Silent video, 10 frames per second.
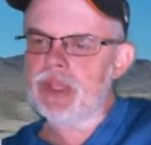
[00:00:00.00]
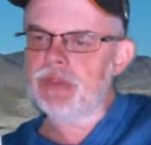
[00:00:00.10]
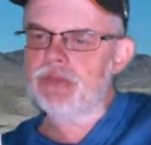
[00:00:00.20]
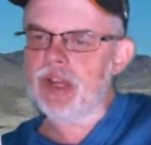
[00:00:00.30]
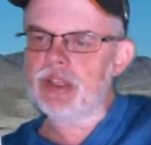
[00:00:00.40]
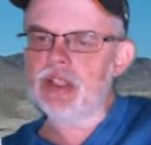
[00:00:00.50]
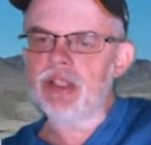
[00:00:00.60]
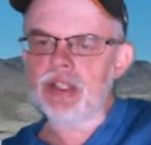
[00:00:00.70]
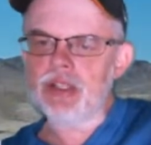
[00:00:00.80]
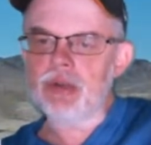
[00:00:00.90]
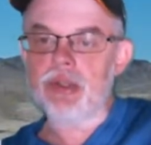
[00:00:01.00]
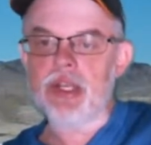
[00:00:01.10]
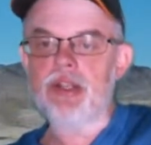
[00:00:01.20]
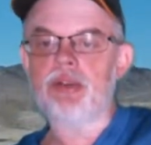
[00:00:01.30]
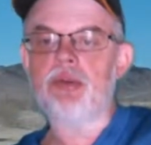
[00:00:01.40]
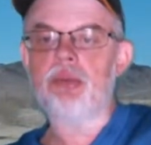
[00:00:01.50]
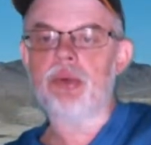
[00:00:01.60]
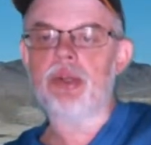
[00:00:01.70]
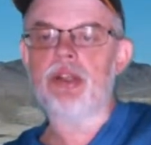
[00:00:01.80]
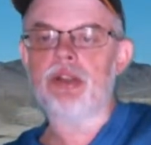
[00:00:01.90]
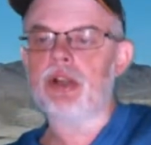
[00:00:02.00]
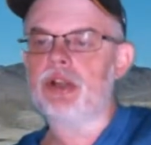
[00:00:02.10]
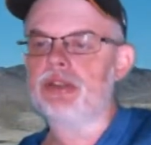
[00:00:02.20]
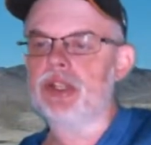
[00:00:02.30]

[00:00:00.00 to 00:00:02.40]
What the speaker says: It's finally, a 9-year-old boy got the law